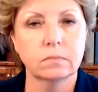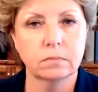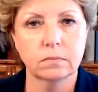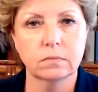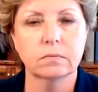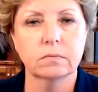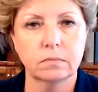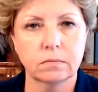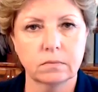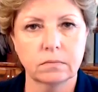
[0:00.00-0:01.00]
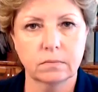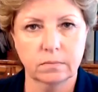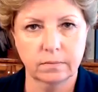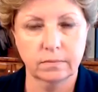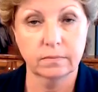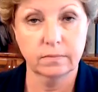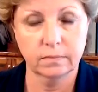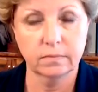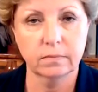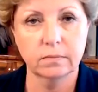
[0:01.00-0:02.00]

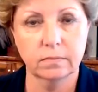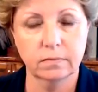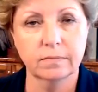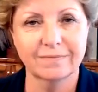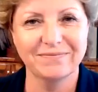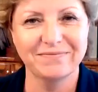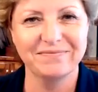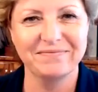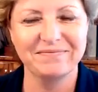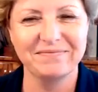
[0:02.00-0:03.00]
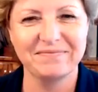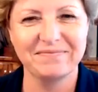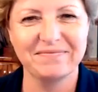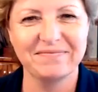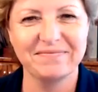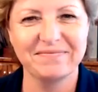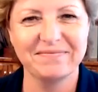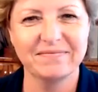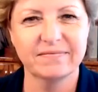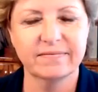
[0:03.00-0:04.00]

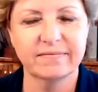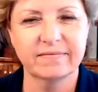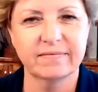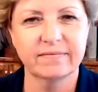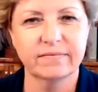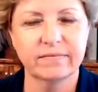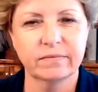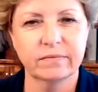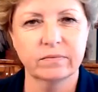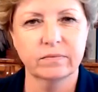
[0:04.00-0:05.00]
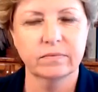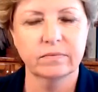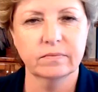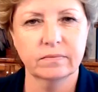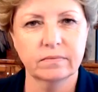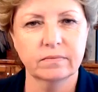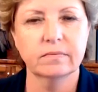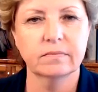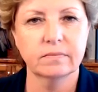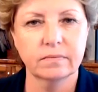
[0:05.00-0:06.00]

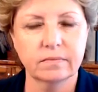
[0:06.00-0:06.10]
No words are spoken by the person on screen.